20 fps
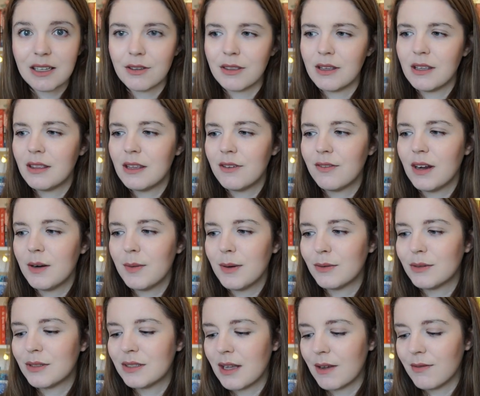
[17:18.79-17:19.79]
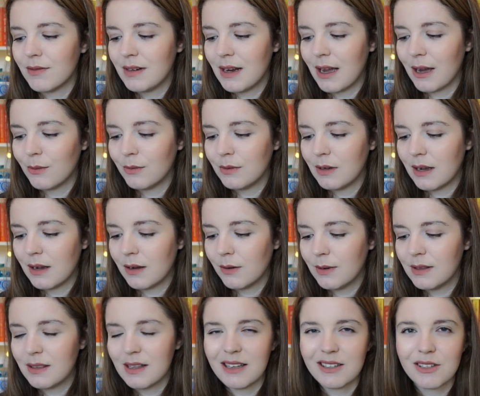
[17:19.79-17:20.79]
I think they've had about seven out
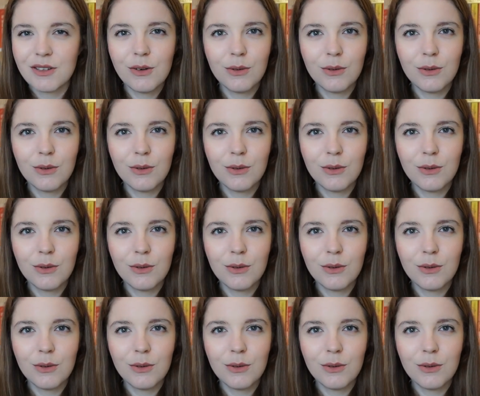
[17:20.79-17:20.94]
now and there's